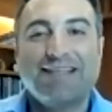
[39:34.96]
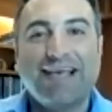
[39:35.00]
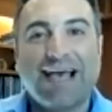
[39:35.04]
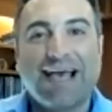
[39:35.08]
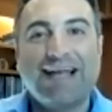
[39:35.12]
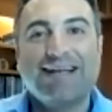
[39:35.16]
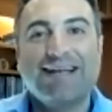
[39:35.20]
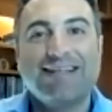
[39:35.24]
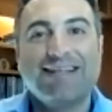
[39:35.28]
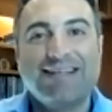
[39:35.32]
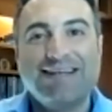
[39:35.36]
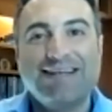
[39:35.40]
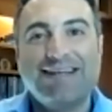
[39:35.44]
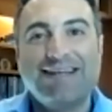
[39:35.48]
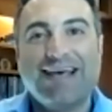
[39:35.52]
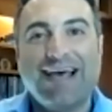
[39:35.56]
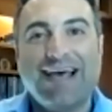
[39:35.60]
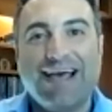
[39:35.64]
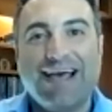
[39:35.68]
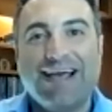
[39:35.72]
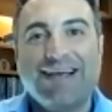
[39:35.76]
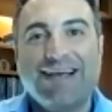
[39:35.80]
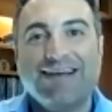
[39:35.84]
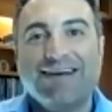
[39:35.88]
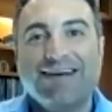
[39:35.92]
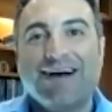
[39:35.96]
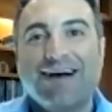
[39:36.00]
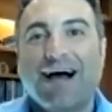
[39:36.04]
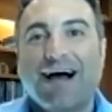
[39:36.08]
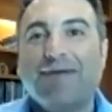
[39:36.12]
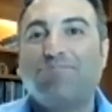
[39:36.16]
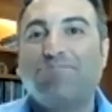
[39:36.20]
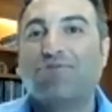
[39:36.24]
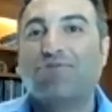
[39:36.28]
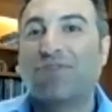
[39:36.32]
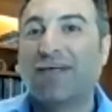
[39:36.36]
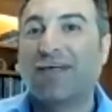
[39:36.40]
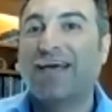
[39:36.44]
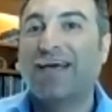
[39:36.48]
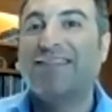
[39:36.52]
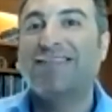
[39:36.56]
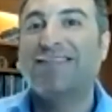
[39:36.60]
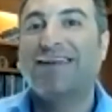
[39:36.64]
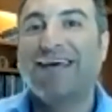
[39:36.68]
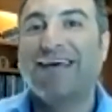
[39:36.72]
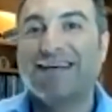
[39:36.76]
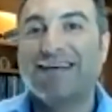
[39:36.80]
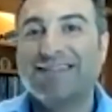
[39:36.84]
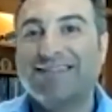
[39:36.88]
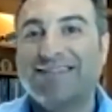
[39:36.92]
end of the day, I plan the
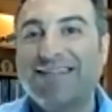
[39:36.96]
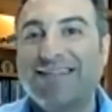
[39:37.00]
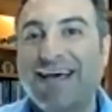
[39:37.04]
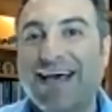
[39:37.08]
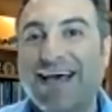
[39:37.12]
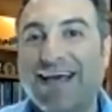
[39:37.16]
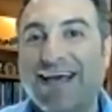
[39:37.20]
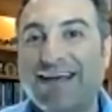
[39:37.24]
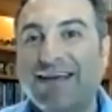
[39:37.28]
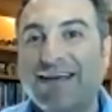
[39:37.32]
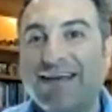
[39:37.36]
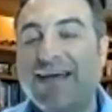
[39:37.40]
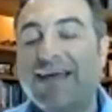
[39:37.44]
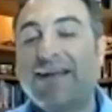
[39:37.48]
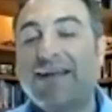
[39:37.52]
next day, and